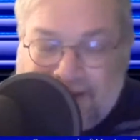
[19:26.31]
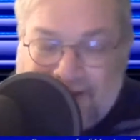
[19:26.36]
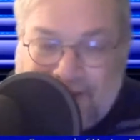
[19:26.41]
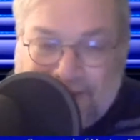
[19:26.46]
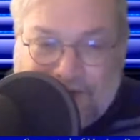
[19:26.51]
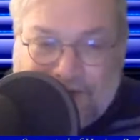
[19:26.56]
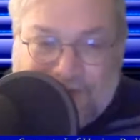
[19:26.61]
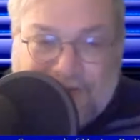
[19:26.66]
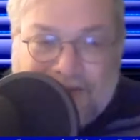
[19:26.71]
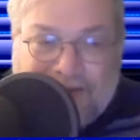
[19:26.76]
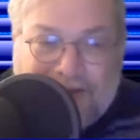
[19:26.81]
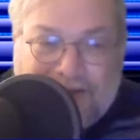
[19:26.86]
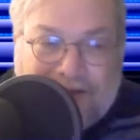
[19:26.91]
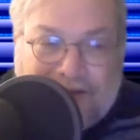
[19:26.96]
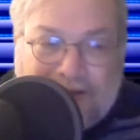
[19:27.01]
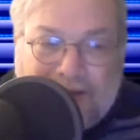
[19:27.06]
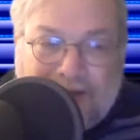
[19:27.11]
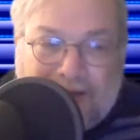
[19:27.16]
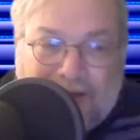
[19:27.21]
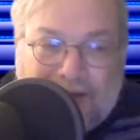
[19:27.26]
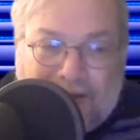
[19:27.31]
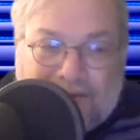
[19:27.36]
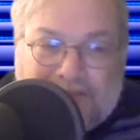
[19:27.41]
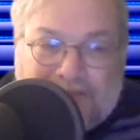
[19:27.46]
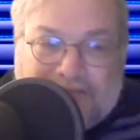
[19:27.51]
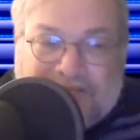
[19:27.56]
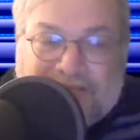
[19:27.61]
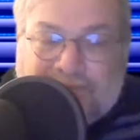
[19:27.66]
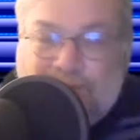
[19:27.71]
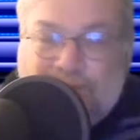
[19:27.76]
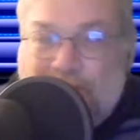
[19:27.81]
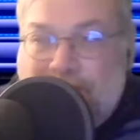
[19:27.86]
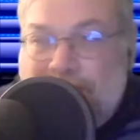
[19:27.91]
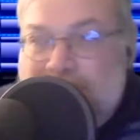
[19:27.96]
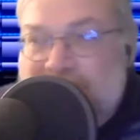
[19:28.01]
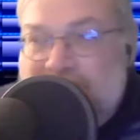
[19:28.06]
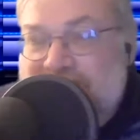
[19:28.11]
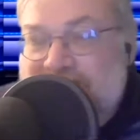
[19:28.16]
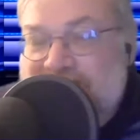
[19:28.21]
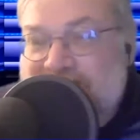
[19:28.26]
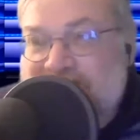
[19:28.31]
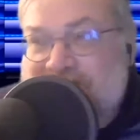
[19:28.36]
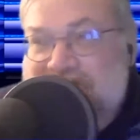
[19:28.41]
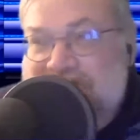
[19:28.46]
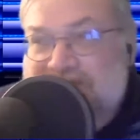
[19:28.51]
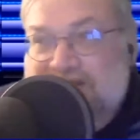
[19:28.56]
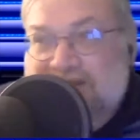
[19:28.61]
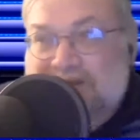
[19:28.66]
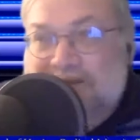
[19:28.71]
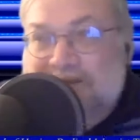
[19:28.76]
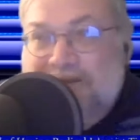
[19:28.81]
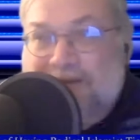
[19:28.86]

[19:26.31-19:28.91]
I mean, this is where I would like to see